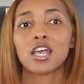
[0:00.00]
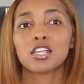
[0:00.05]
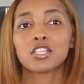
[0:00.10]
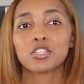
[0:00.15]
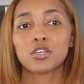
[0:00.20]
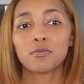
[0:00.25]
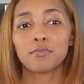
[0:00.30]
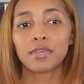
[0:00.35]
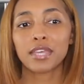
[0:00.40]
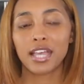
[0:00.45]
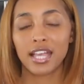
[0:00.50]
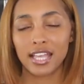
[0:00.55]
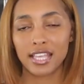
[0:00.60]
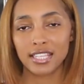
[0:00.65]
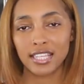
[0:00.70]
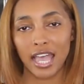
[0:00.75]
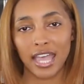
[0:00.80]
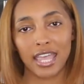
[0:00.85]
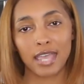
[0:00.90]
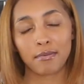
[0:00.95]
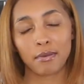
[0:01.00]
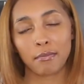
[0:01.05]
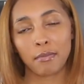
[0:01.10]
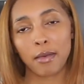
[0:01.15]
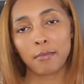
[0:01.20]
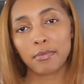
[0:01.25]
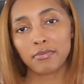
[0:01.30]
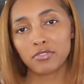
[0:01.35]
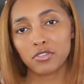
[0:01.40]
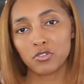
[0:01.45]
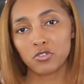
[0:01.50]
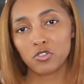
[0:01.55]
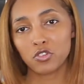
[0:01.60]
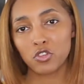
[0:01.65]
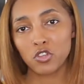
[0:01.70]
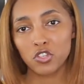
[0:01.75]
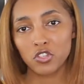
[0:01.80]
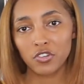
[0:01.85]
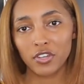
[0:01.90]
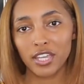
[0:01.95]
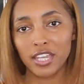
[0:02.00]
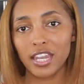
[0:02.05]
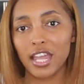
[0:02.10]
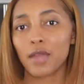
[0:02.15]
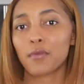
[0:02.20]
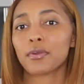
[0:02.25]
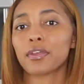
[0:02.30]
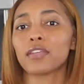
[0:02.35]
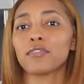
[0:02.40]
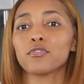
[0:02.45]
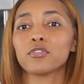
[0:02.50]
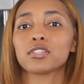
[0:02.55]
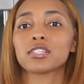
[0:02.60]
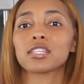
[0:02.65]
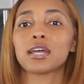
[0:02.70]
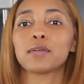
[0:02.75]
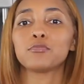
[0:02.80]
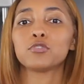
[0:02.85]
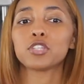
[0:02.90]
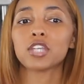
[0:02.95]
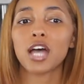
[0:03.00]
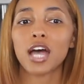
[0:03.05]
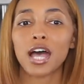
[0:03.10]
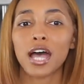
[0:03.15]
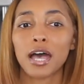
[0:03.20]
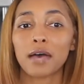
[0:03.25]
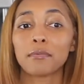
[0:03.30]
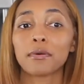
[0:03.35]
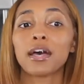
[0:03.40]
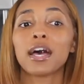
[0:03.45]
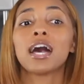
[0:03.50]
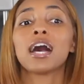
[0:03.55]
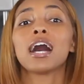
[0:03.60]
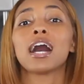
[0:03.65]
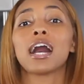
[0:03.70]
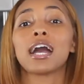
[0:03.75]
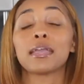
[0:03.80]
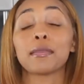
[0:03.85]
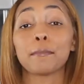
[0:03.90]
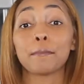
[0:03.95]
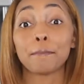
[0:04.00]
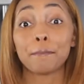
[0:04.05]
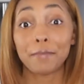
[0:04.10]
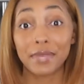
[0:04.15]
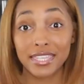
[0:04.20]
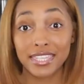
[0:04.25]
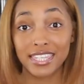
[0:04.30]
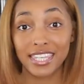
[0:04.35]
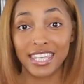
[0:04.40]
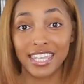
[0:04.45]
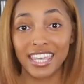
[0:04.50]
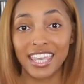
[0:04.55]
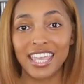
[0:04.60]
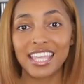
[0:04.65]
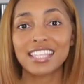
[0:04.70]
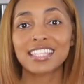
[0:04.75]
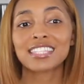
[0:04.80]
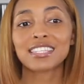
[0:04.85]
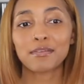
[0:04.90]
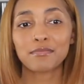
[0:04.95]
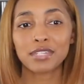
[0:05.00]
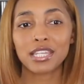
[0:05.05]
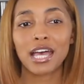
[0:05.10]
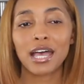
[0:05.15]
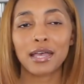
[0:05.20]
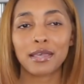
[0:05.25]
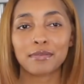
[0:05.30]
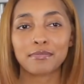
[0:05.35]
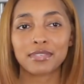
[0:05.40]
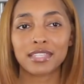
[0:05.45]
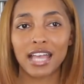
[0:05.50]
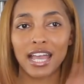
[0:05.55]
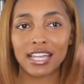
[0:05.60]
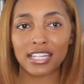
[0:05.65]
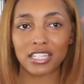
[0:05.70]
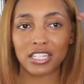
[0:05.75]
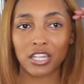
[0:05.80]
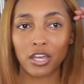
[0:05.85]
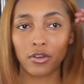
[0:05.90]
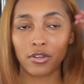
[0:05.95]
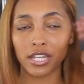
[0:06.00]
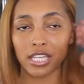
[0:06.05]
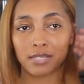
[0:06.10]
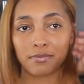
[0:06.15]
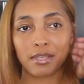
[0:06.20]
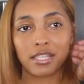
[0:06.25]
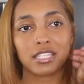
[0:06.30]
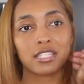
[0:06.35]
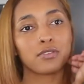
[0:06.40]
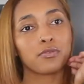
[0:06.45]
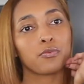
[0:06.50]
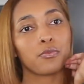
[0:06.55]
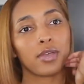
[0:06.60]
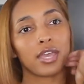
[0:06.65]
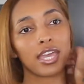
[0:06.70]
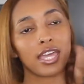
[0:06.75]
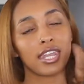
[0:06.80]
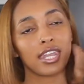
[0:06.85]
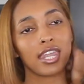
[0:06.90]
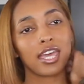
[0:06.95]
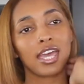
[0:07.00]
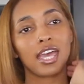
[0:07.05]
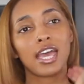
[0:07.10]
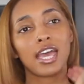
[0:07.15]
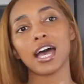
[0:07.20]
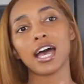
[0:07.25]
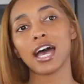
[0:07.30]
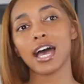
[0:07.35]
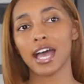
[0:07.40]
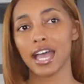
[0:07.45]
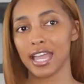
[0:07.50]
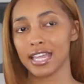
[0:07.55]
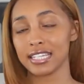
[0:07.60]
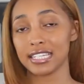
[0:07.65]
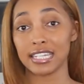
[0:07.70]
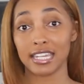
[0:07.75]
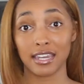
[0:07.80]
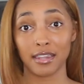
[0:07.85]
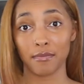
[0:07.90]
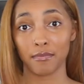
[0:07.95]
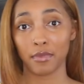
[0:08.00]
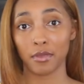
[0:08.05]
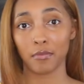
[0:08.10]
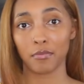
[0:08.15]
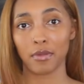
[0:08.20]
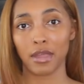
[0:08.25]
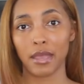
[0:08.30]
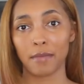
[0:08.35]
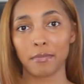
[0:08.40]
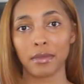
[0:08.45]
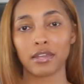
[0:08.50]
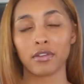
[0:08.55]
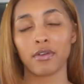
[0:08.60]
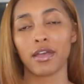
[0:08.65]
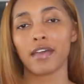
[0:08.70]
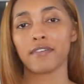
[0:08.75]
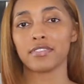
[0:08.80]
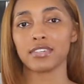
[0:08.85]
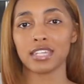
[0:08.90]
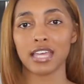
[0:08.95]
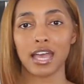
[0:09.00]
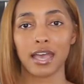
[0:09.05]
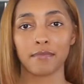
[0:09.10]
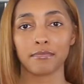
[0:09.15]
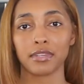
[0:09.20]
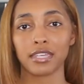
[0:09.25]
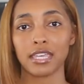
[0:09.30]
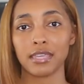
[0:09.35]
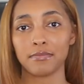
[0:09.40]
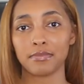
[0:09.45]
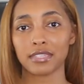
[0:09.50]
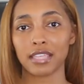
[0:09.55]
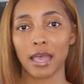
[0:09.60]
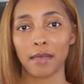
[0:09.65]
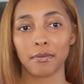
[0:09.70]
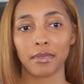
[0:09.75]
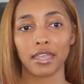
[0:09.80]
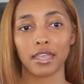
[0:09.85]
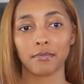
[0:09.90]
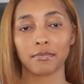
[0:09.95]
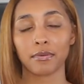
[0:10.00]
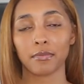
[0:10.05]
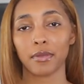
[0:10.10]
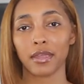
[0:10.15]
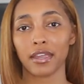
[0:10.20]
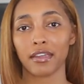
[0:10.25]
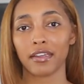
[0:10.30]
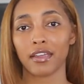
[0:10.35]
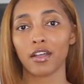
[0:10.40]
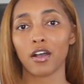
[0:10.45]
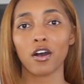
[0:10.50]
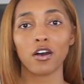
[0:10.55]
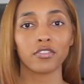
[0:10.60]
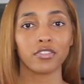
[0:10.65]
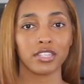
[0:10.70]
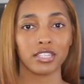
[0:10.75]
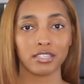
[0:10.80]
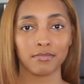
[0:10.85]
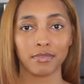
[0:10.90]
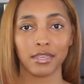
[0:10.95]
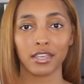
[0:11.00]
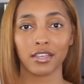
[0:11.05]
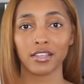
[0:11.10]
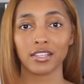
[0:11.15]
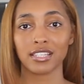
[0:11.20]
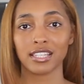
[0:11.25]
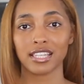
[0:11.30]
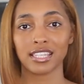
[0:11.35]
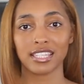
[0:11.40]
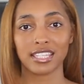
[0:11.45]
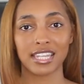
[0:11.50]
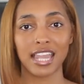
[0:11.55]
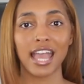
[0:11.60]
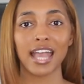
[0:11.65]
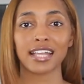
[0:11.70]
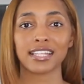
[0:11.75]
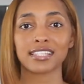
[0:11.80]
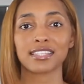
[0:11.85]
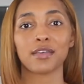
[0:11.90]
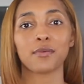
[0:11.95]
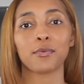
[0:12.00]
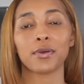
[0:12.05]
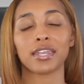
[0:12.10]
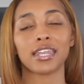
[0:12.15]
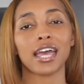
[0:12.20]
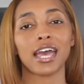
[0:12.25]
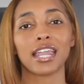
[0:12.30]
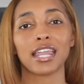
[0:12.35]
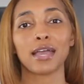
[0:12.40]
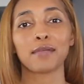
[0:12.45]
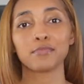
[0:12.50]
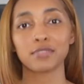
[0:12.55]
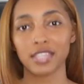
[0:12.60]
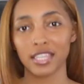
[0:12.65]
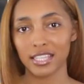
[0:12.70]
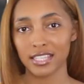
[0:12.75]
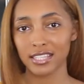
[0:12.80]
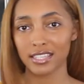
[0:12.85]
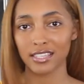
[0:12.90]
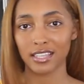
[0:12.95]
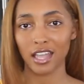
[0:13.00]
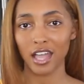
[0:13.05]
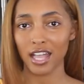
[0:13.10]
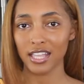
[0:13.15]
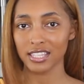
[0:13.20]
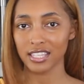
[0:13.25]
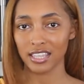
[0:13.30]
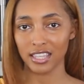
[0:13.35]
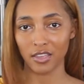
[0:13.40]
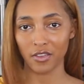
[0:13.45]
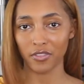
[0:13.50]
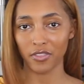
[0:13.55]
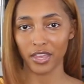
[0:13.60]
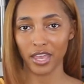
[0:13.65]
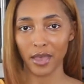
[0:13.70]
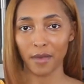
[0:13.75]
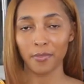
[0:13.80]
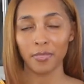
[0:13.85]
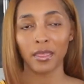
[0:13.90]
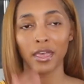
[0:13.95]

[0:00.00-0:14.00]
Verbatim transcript: So because I am a mom of two children, I work a full-time job, I am busy. Sometimes I don't, especially when I didn't meal prep, I don't have time to keep stopping and preparing all these meals and snacks and whatnot. I'm just constantly on the go.